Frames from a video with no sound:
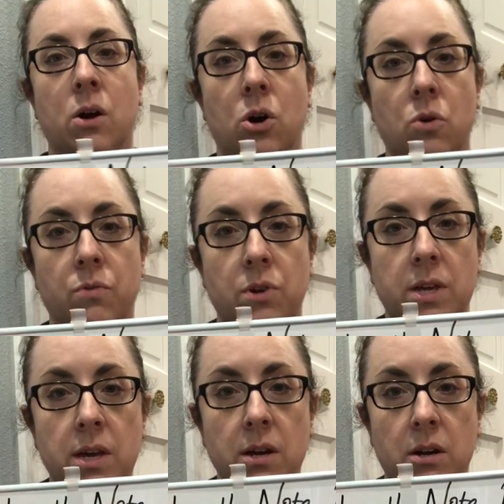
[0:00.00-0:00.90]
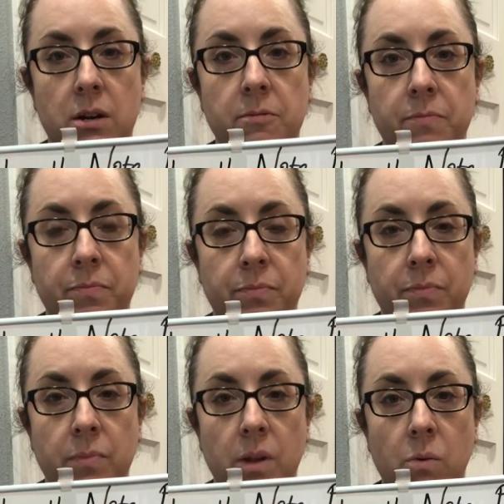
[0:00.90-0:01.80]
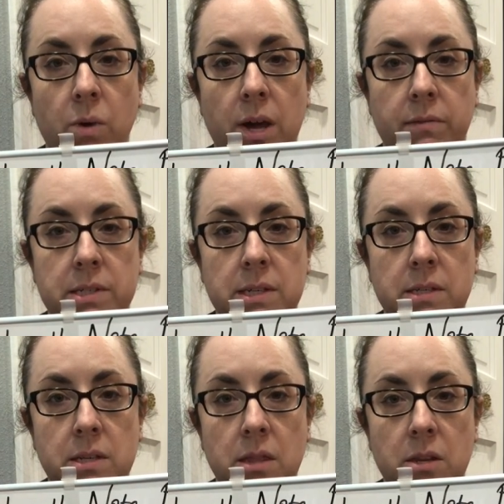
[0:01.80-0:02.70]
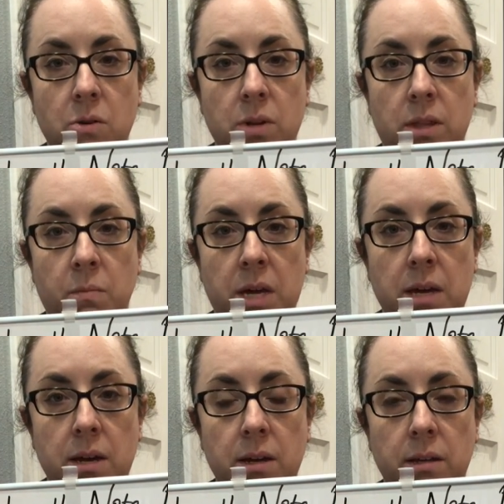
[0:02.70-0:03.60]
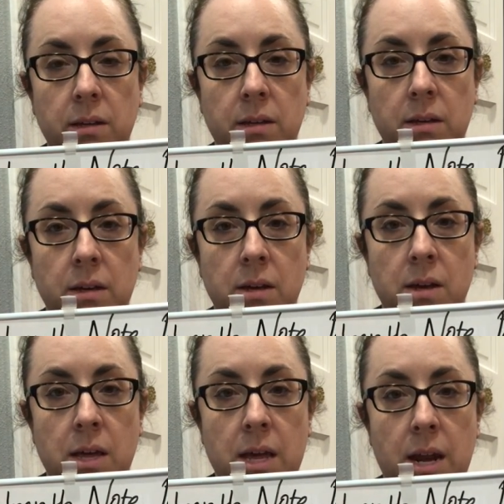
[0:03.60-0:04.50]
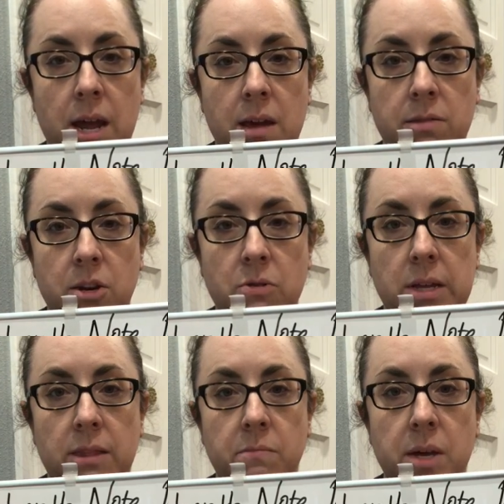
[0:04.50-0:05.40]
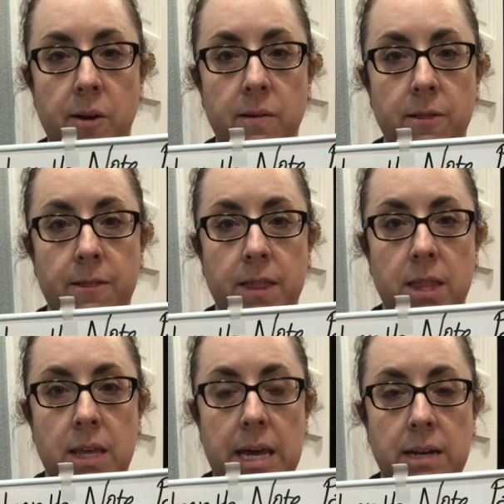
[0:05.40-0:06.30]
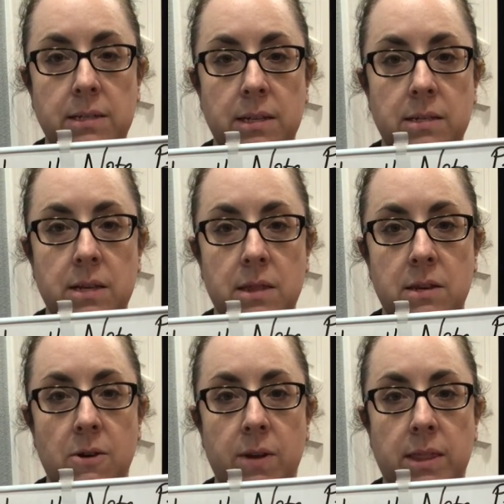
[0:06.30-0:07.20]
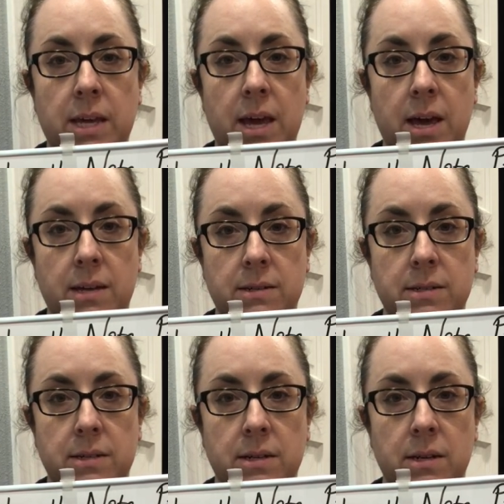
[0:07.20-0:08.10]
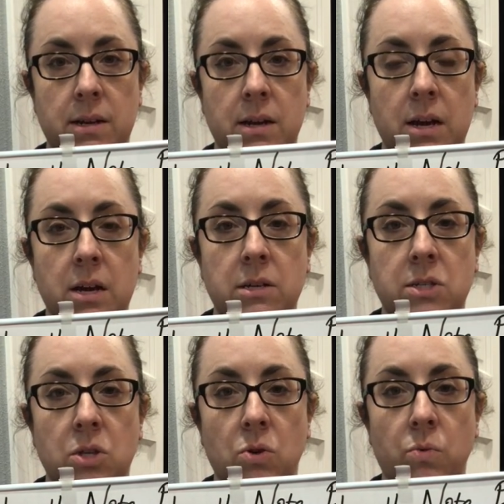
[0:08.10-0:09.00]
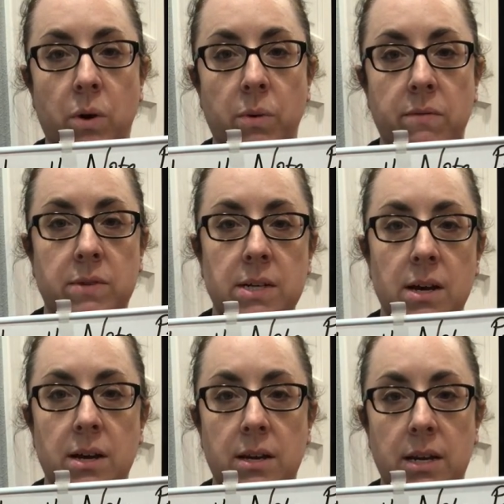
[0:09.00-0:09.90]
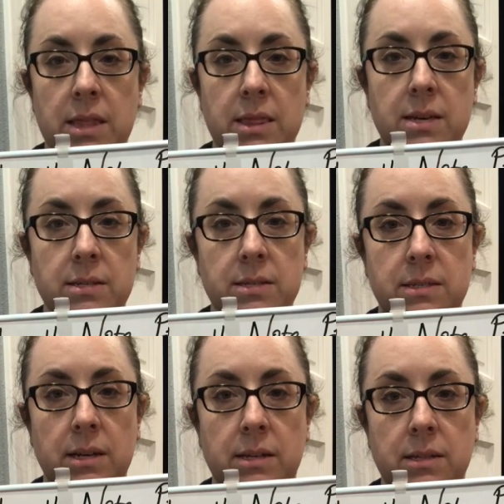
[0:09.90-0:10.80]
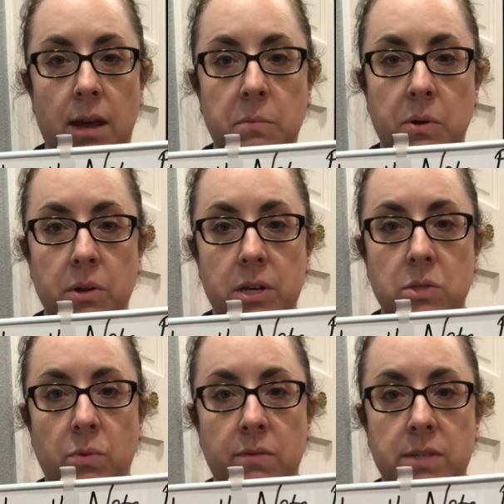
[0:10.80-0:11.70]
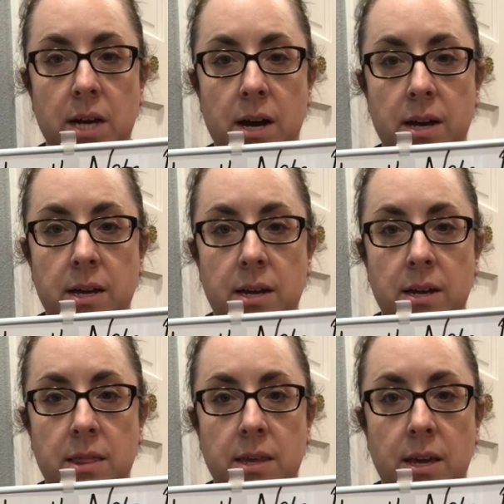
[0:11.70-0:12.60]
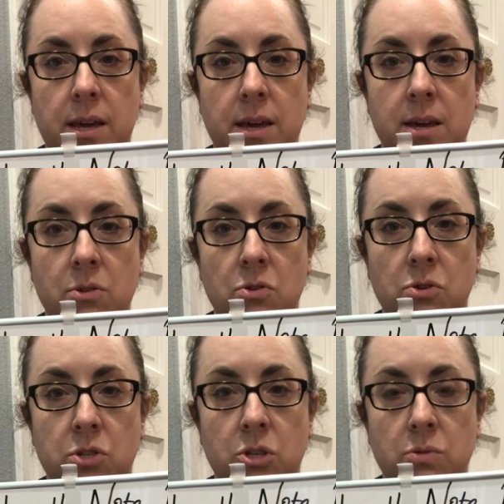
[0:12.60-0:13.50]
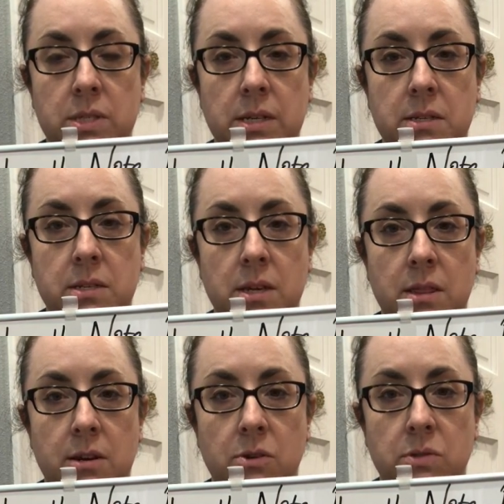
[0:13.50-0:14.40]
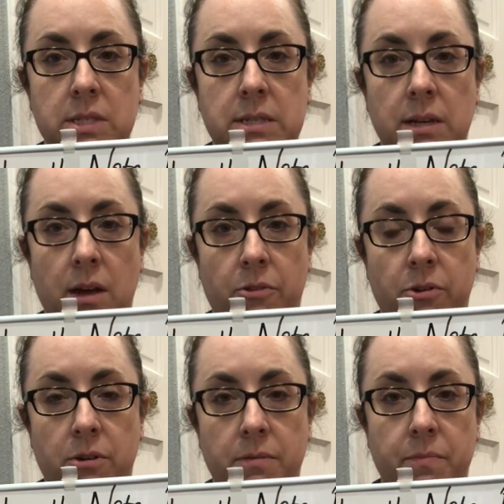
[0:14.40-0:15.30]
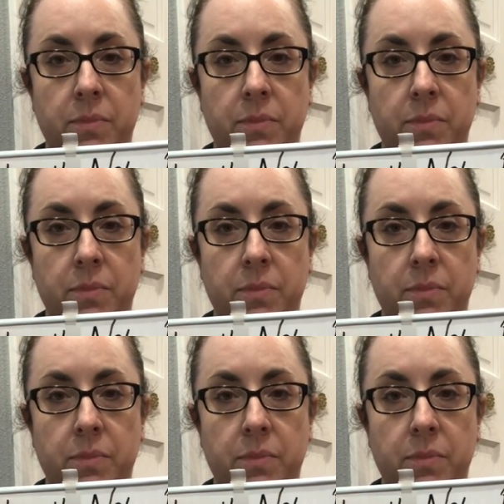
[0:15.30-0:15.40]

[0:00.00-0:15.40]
Over here, we have a 16th note at the beginning, an 8th note in the middle, and a 16th note at the end. So what we've done in this example is we've tied the inner 2 16th notes together.